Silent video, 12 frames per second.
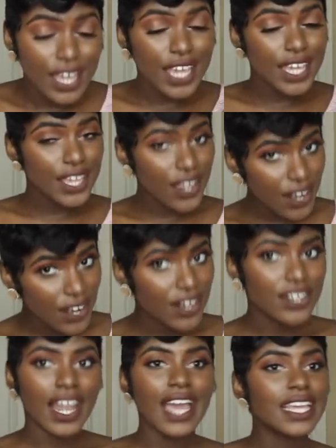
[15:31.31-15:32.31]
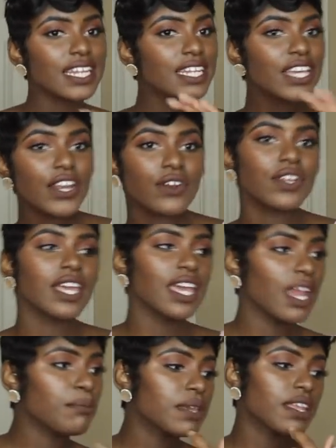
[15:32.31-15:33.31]
Yurt, like literally,
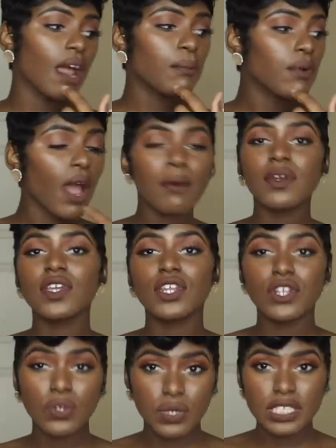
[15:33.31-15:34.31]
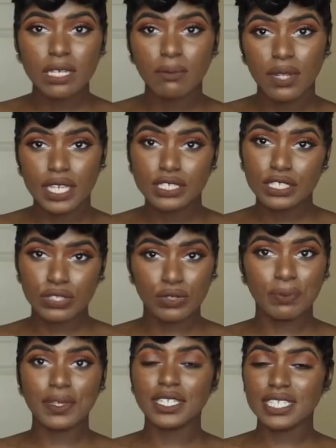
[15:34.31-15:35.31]
I mean, I'm probably gonna get a noise complaint
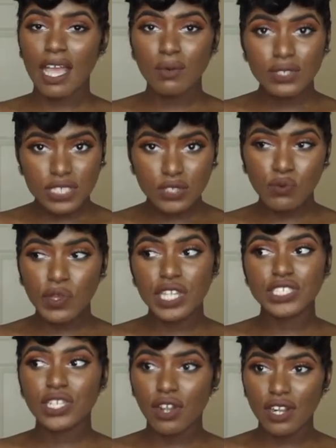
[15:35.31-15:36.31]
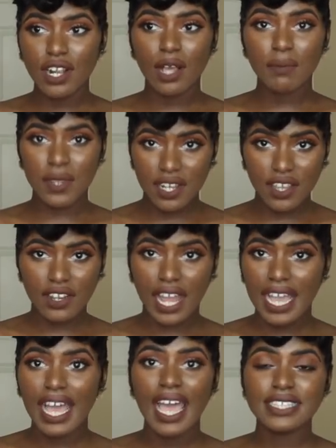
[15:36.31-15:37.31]
soon because I was just really turning up in here.
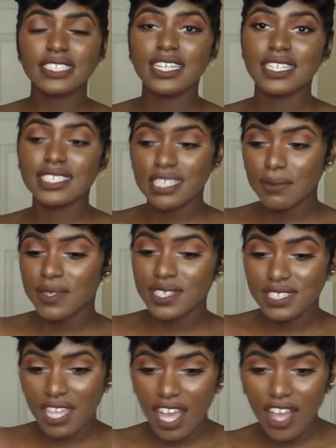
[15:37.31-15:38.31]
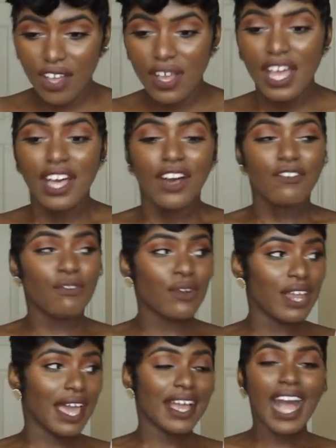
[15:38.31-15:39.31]
Like I had to cut some of this out for like